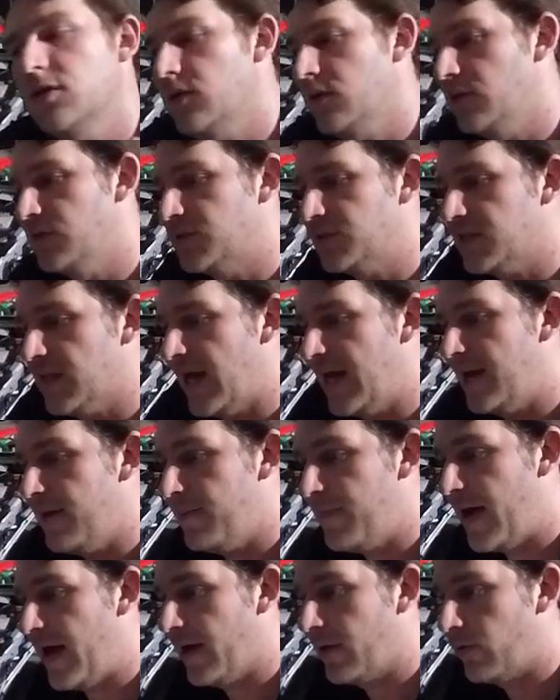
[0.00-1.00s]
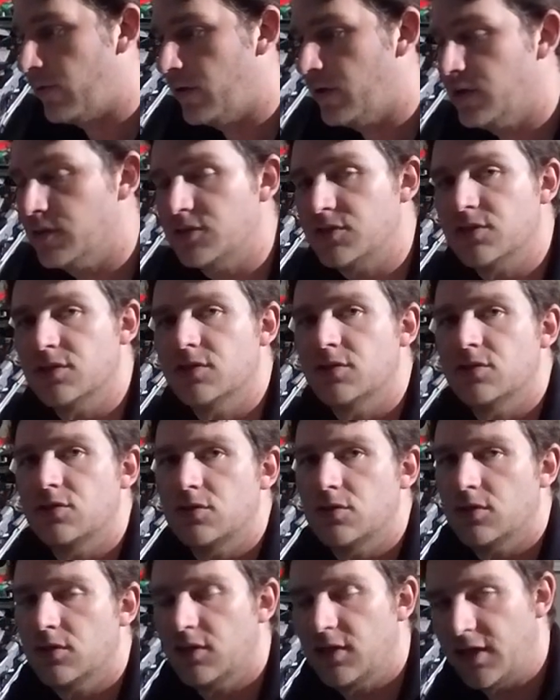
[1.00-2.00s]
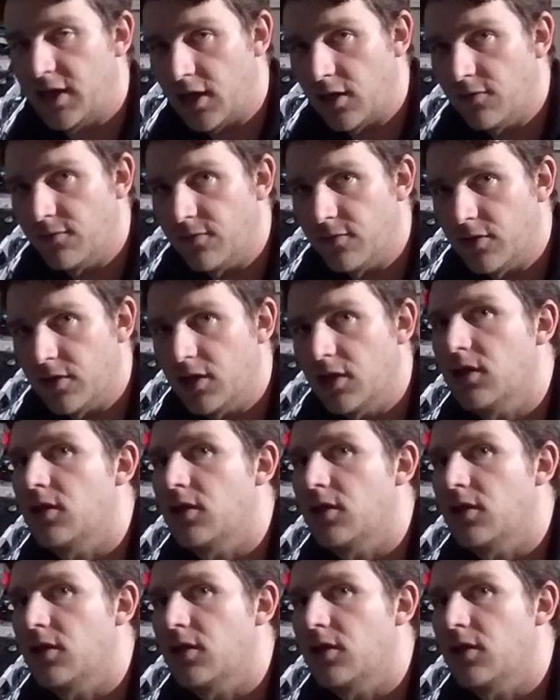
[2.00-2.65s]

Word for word: You slide it backwards carefully.